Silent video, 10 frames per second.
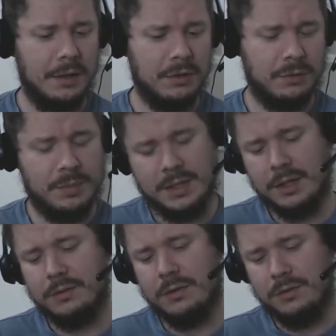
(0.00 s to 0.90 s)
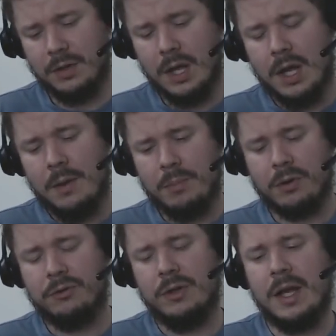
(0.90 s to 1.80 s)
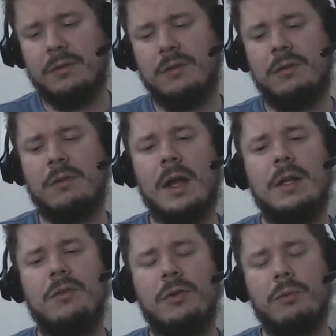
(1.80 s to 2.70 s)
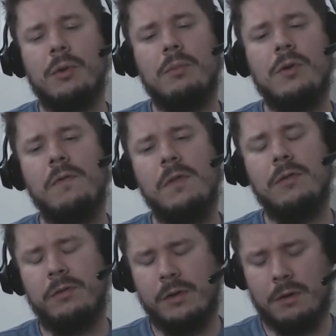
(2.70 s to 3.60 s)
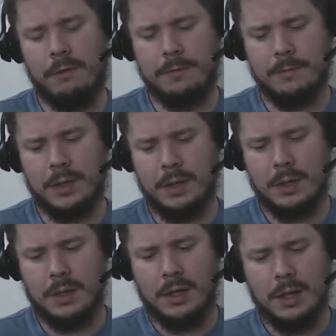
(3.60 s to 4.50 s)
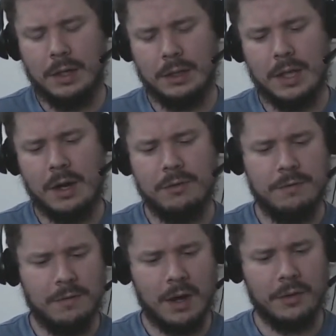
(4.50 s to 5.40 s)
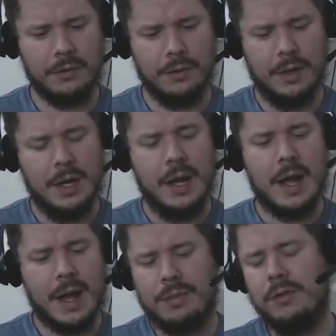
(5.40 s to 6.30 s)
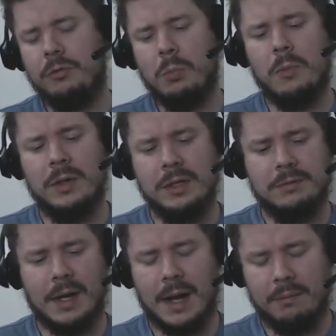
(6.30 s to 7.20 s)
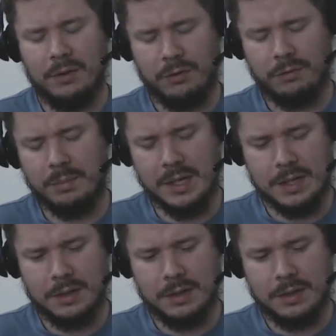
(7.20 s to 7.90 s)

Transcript: It's because this person has decided to remove the self and allow the Father at this moment in time to speak.